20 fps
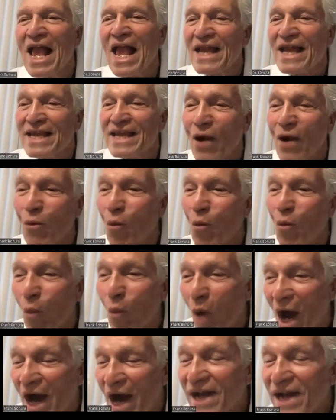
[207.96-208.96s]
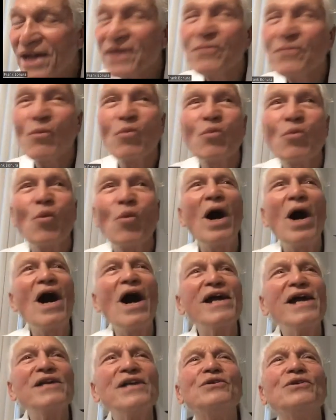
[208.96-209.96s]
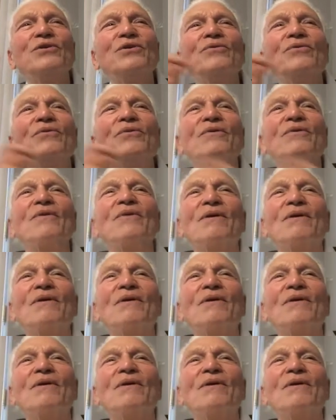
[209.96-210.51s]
Now, why do